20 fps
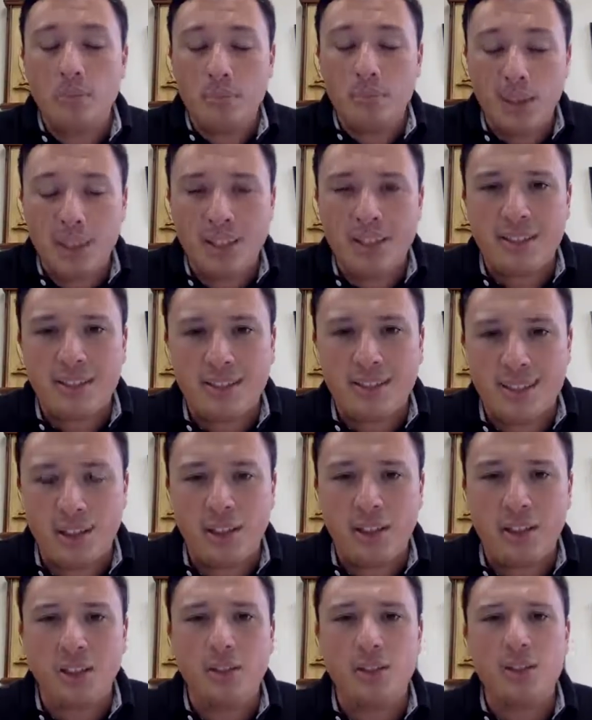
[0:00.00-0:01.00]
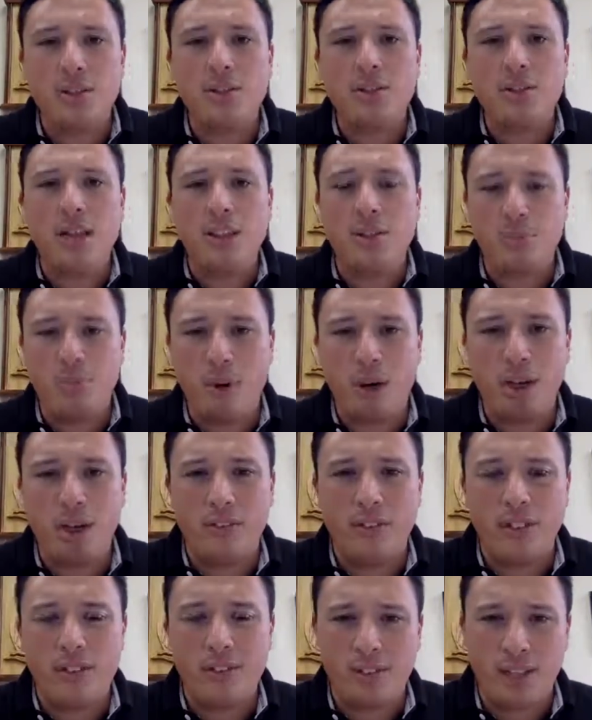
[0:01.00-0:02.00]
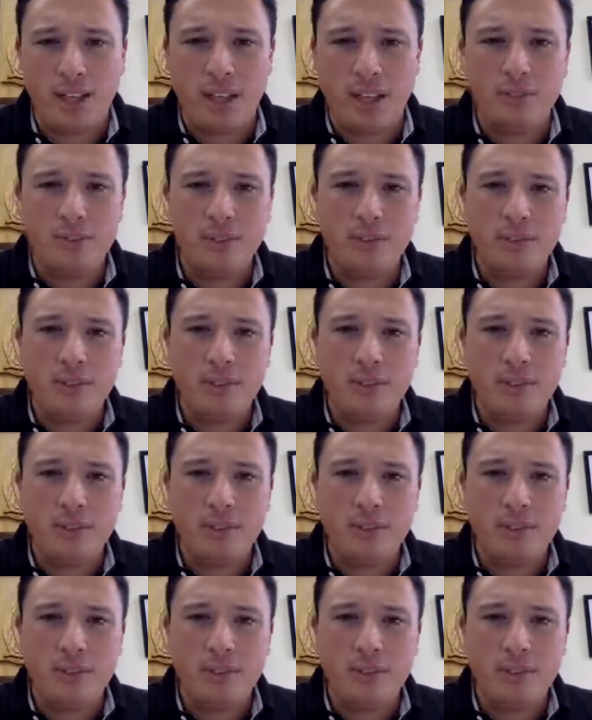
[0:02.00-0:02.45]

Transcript: be considered as part of this team.